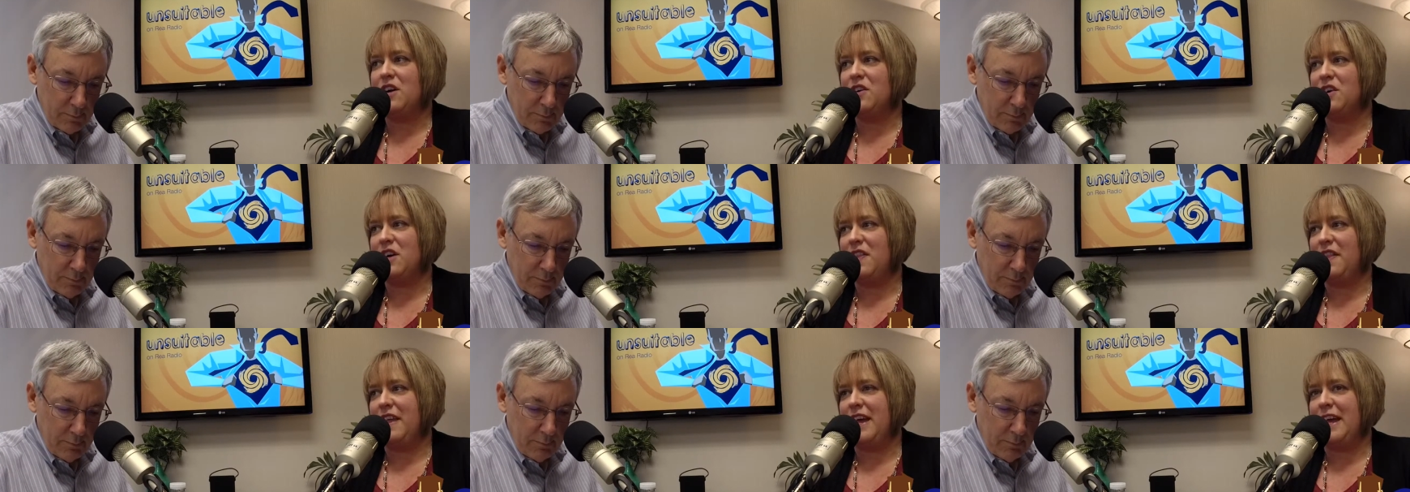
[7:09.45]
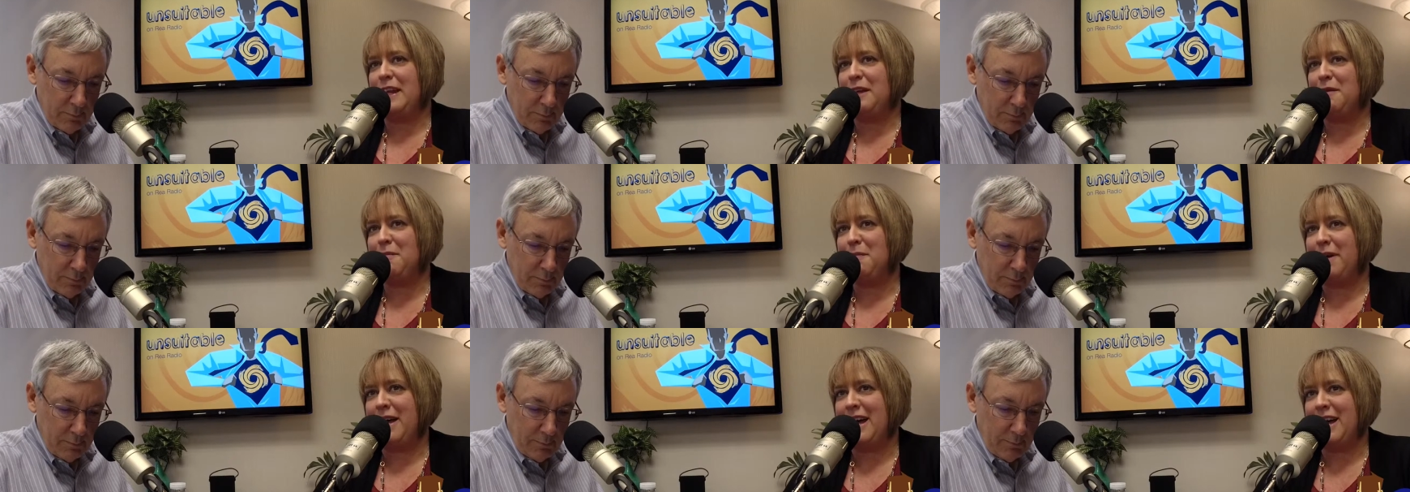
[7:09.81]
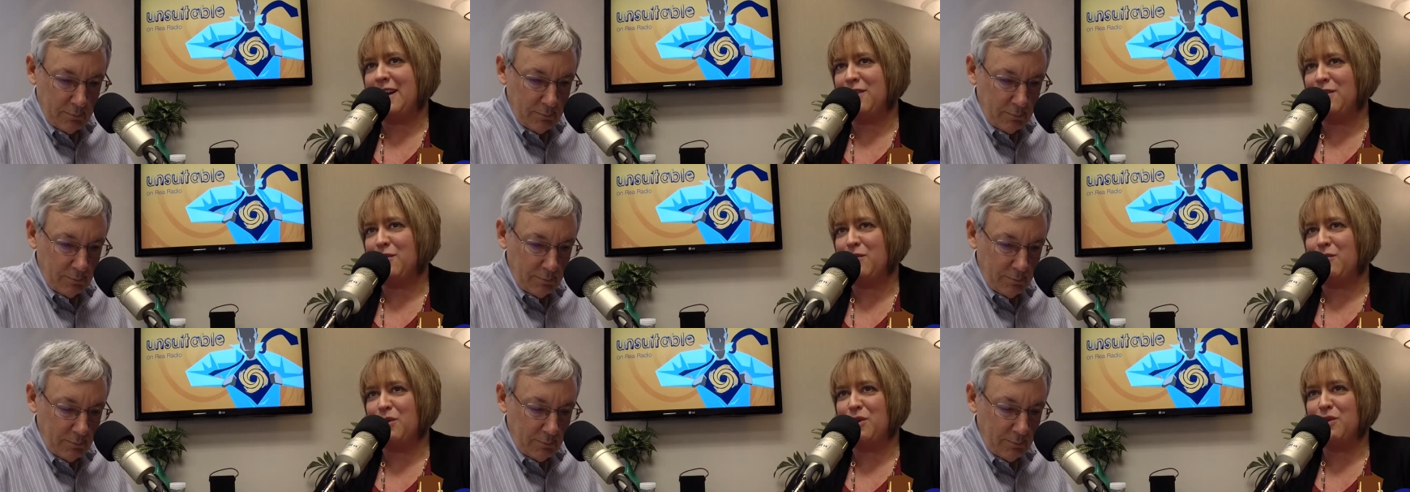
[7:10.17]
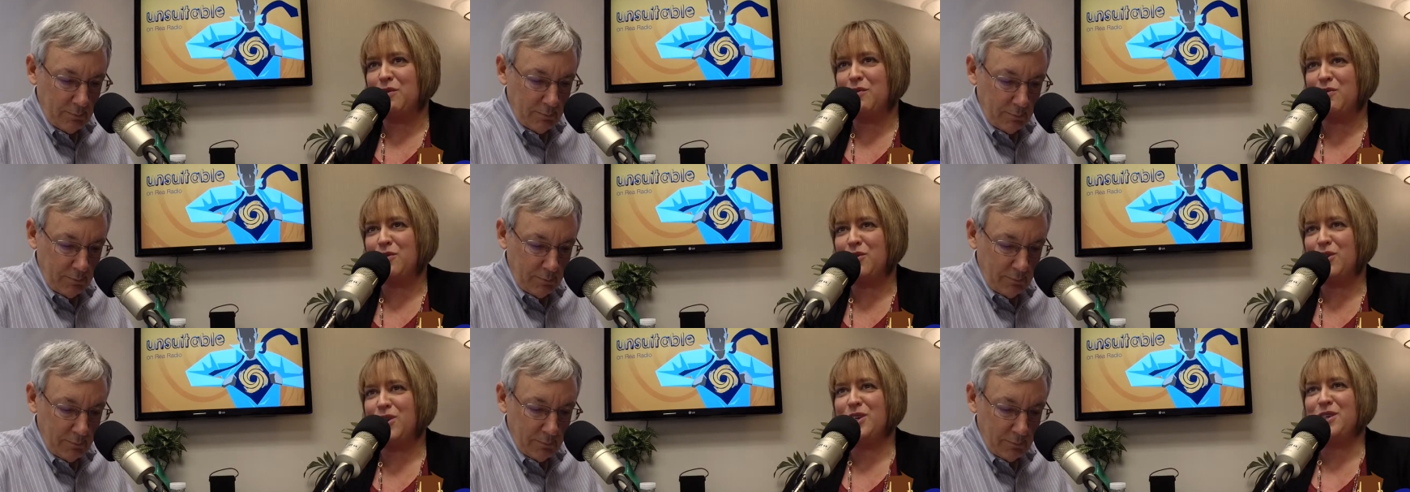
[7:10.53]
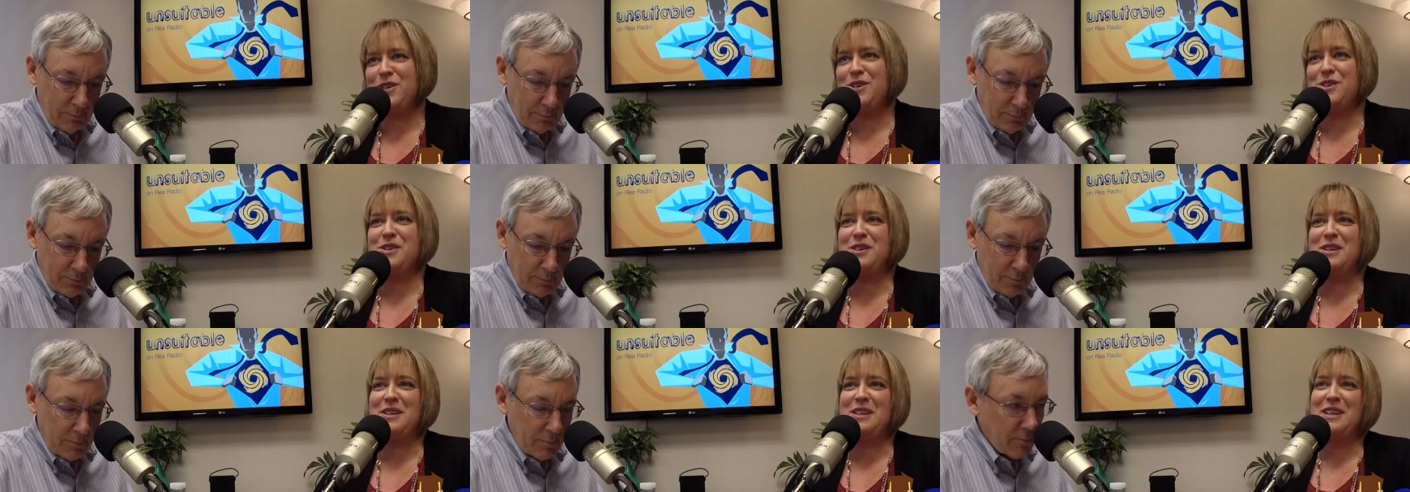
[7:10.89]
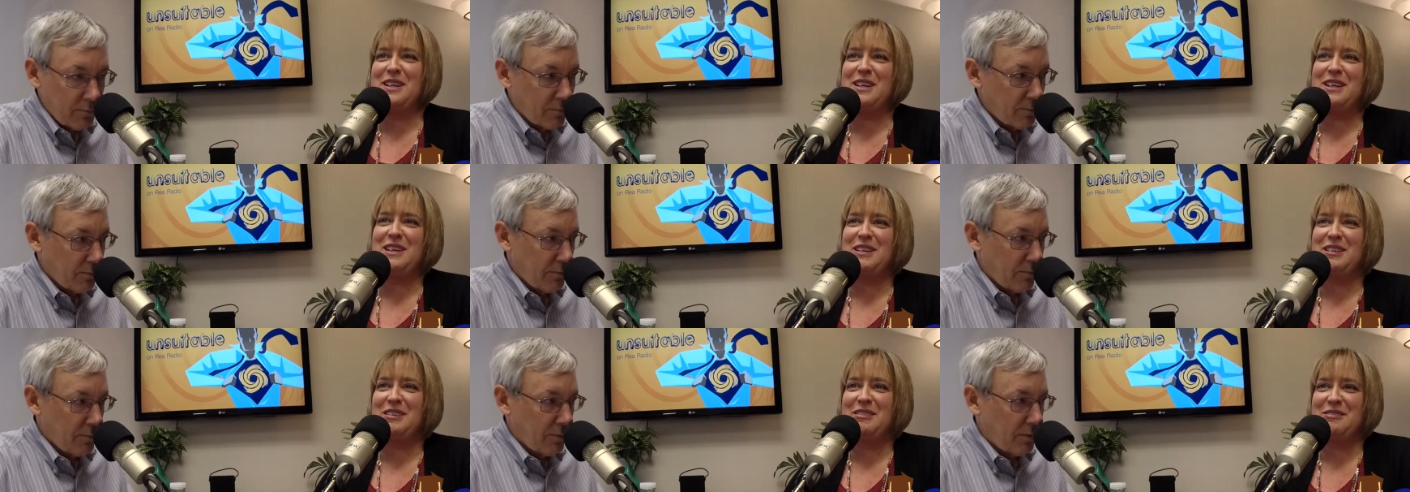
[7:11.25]
Speaker 1: How can that impact the workforce?
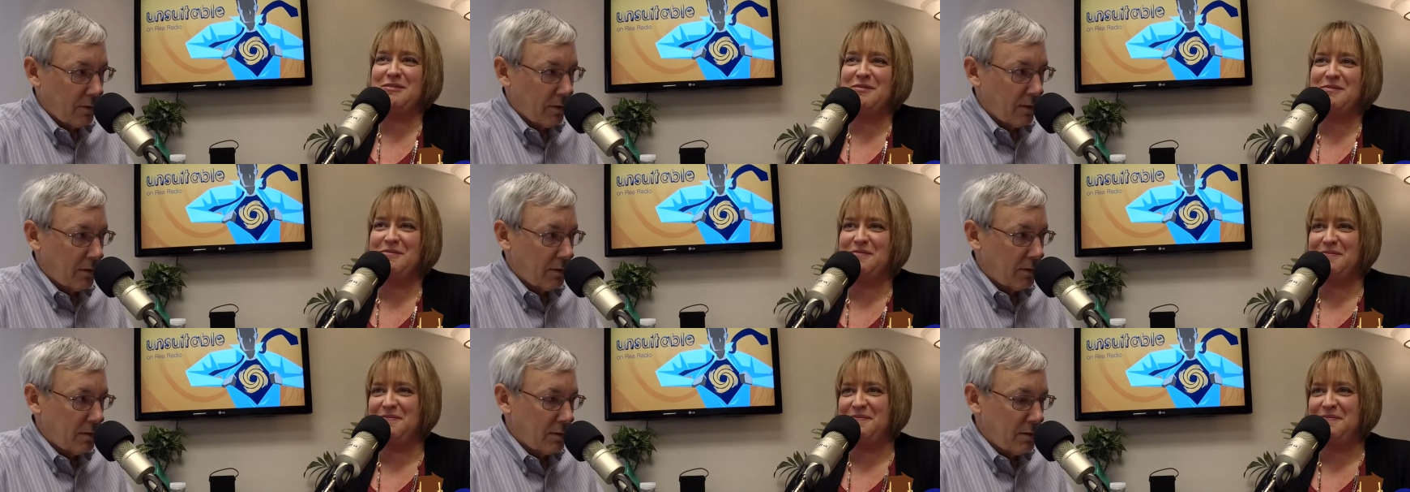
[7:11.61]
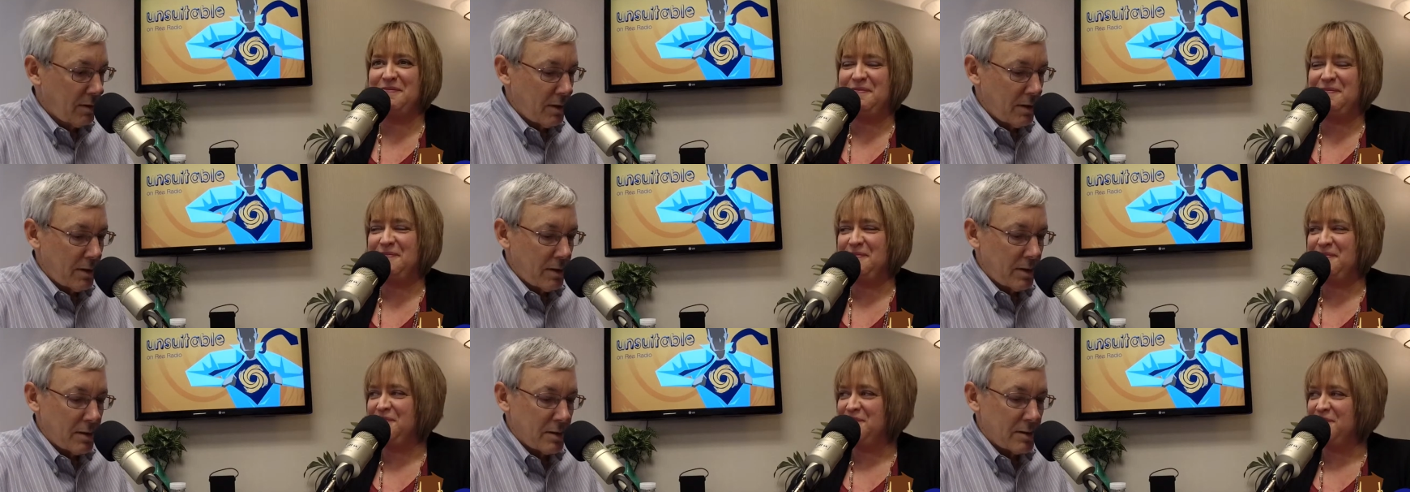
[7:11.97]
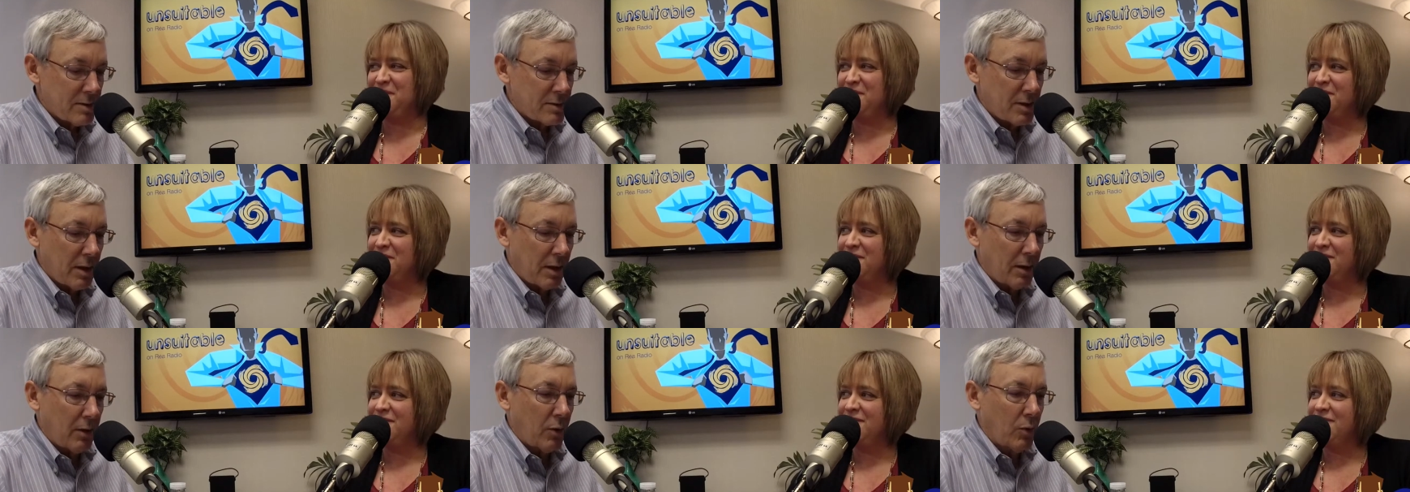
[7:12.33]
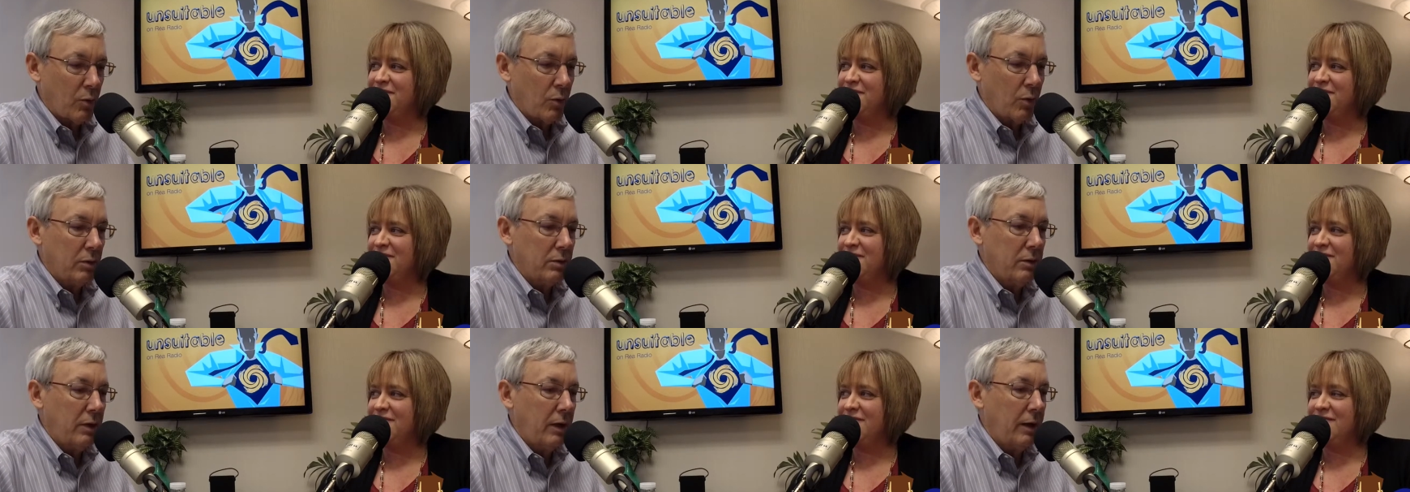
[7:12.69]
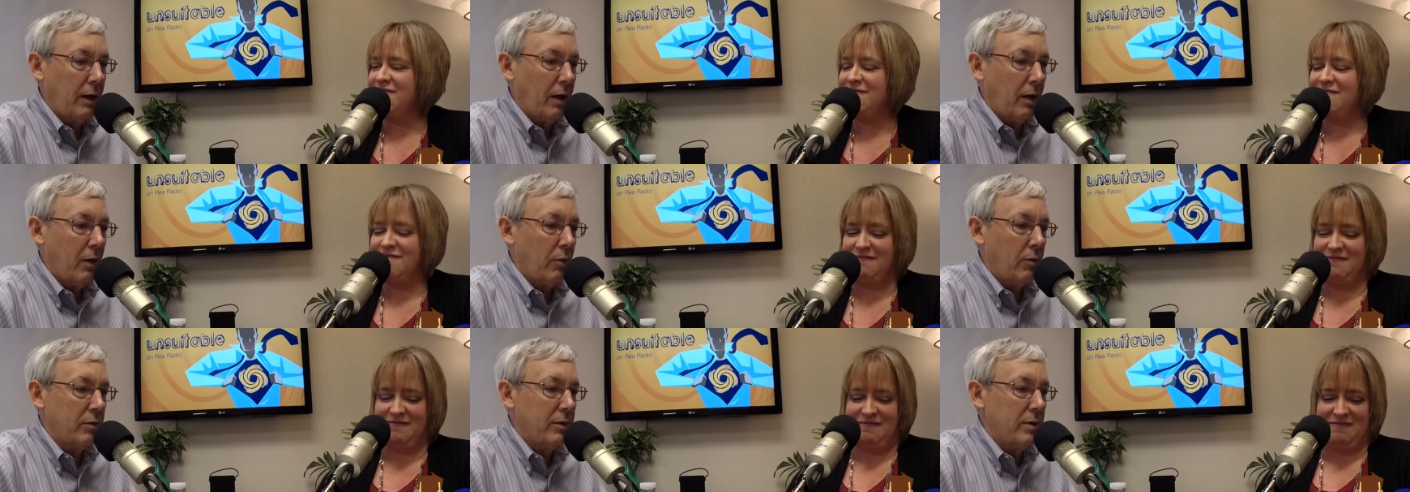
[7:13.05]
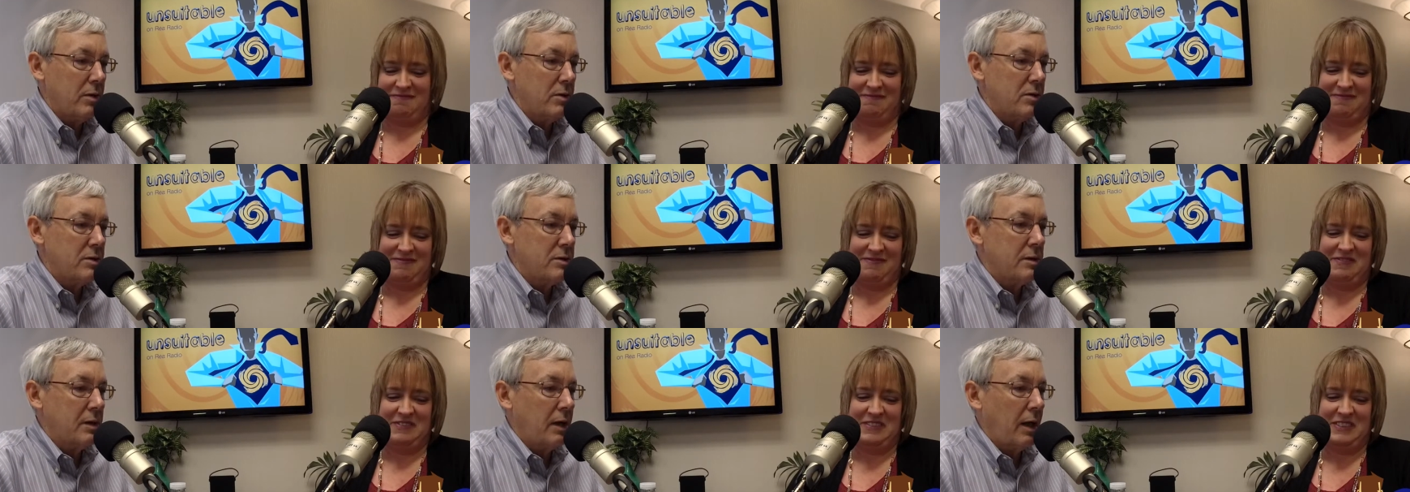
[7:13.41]
So, you know,
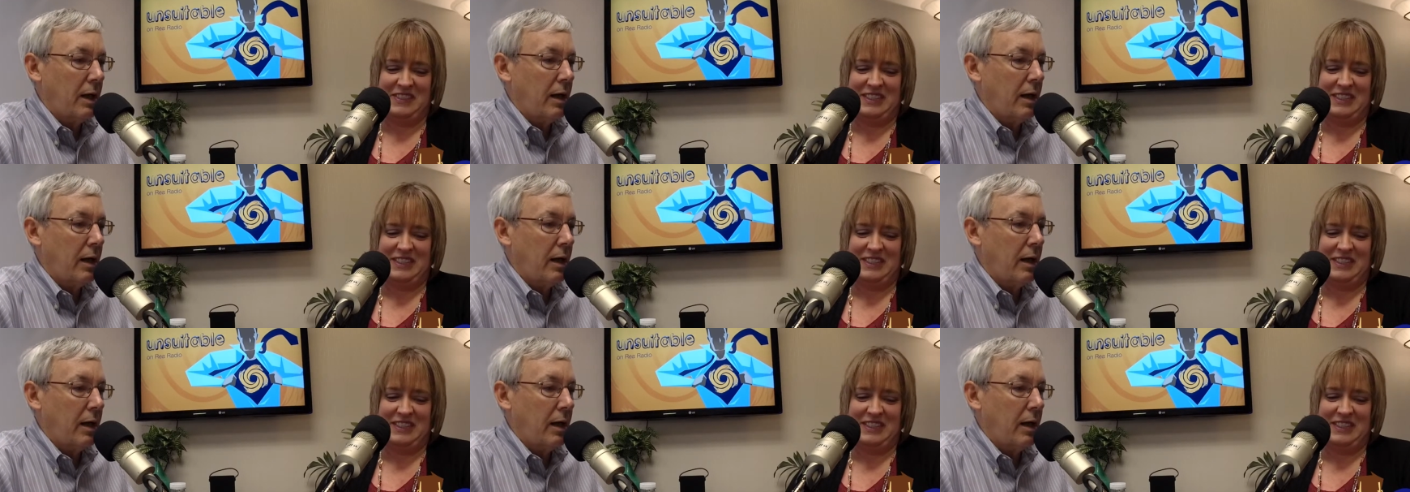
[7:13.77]
there's